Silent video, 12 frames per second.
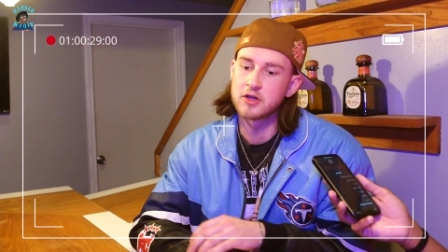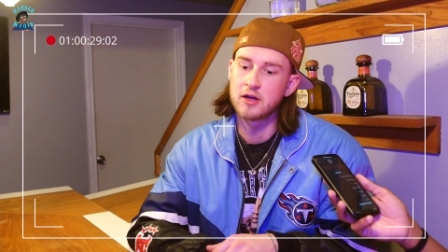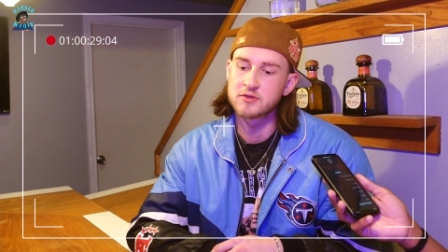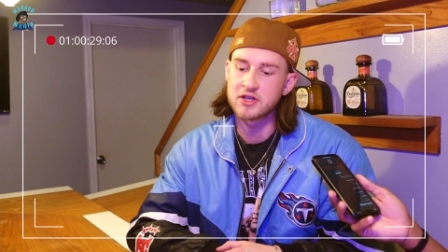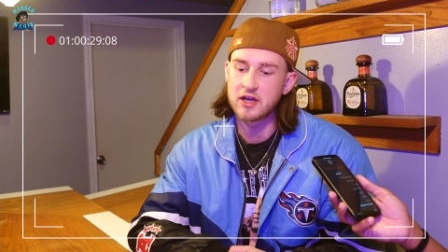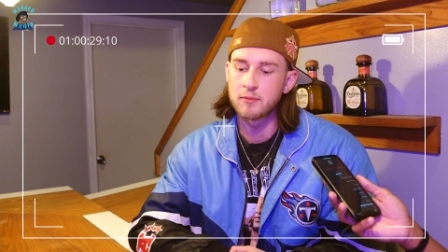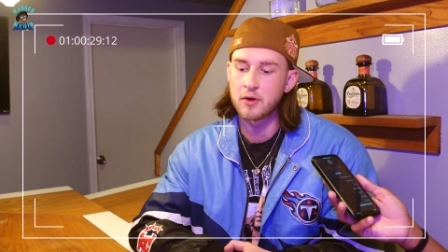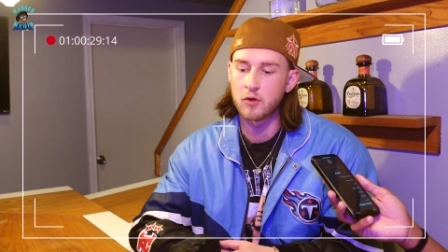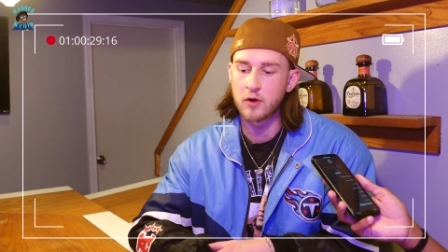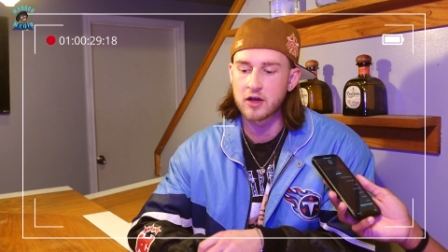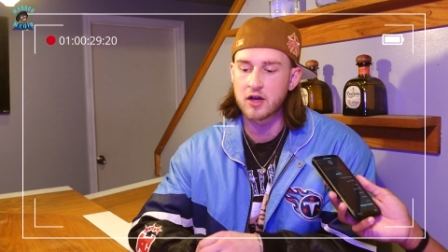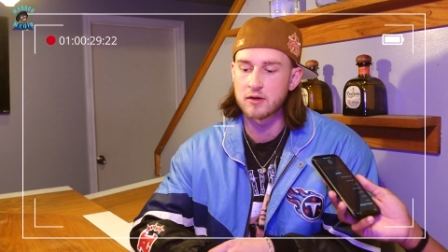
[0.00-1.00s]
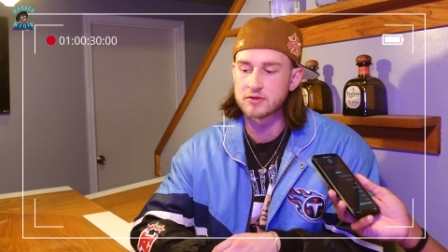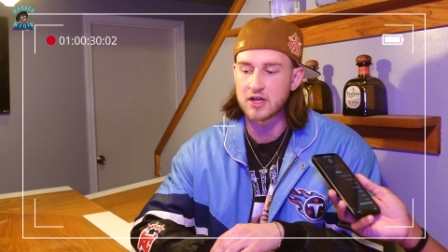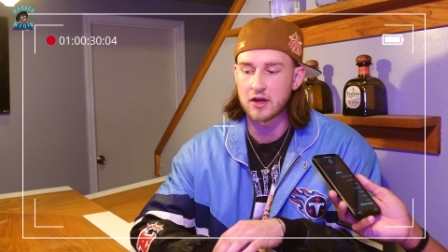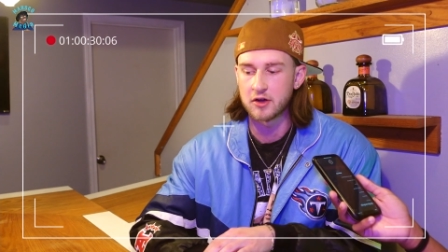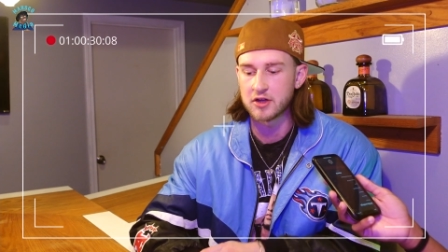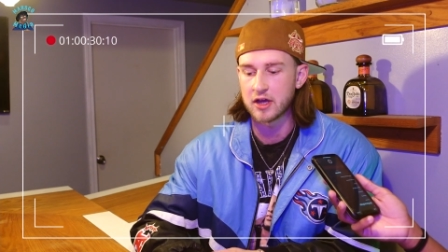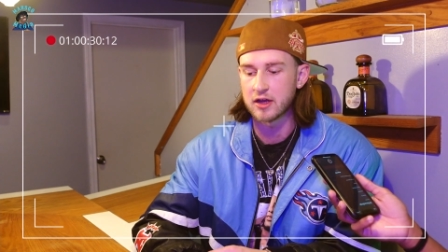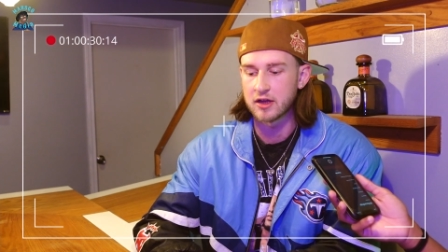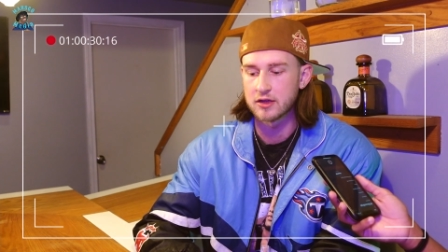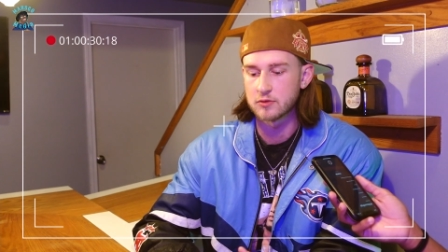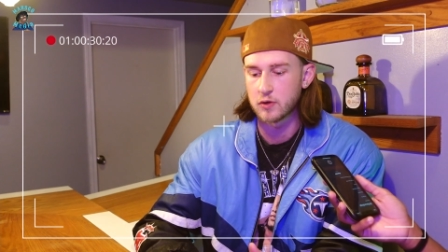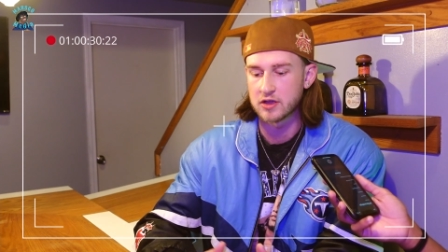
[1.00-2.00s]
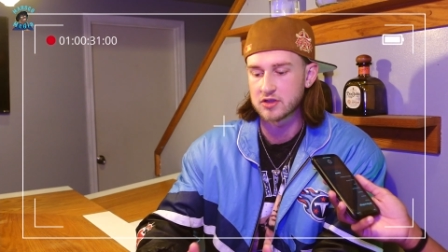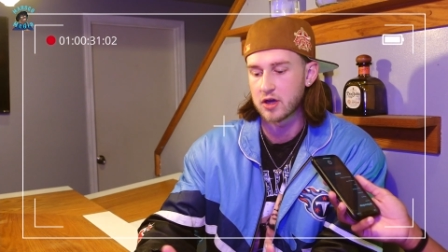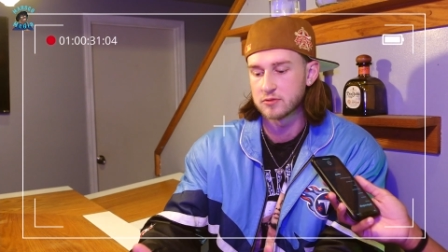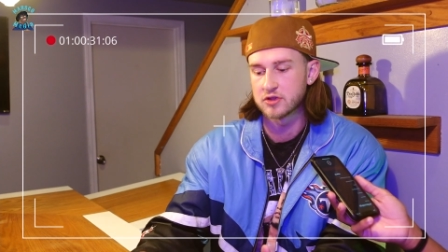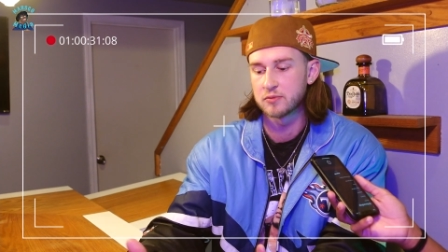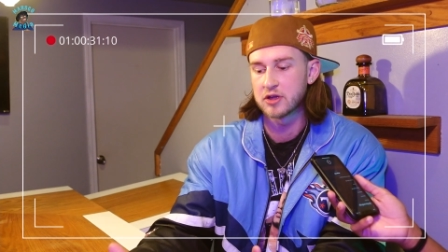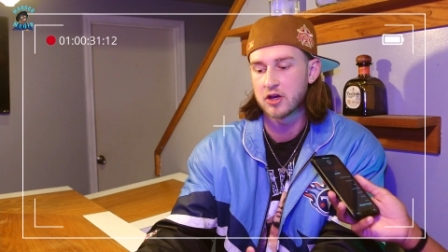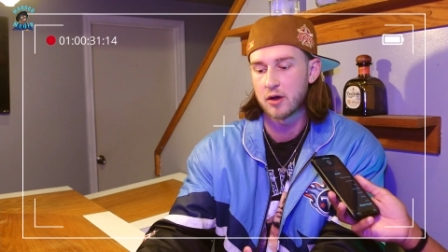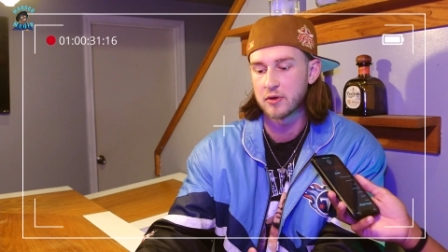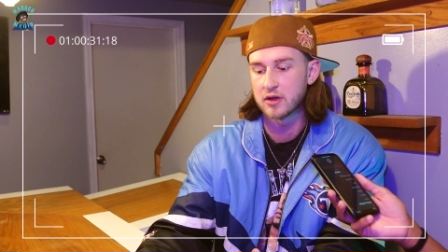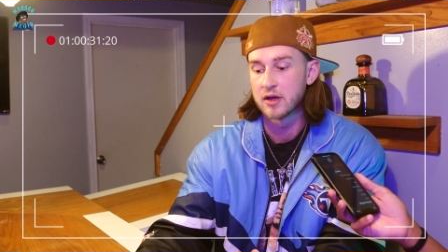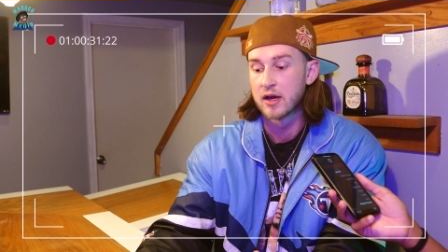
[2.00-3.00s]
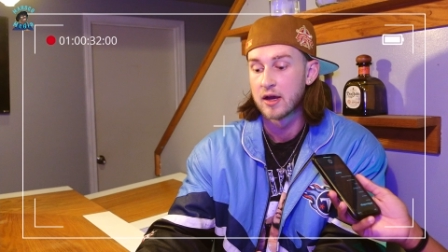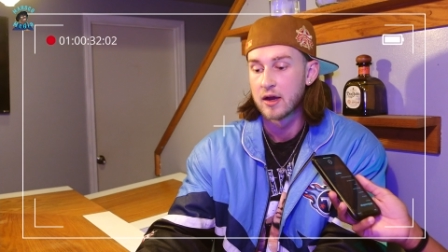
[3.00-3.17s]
You know what I'm saying? But when it comes to entertaining and when it comes to becoming